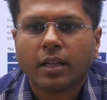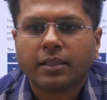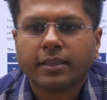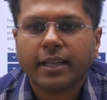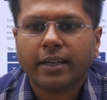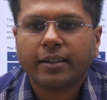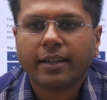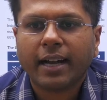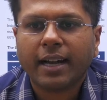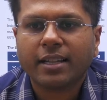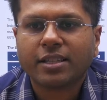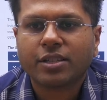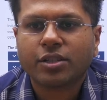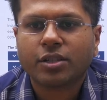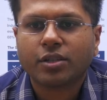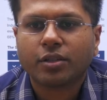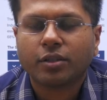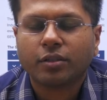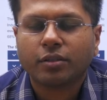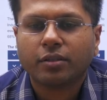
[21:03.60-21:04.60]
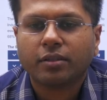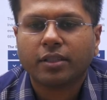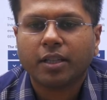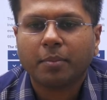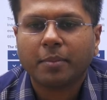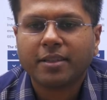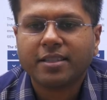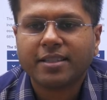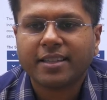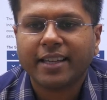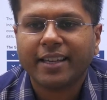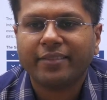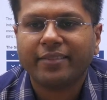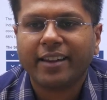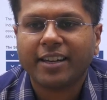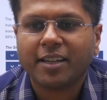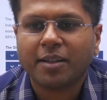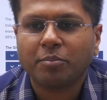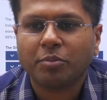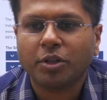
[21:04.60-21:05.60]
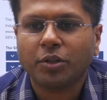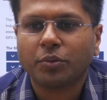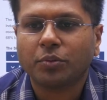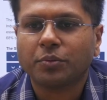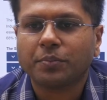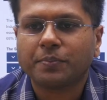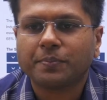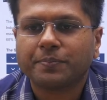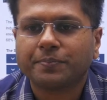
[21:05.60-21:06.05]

Dhanraj, namaste, welcome to you.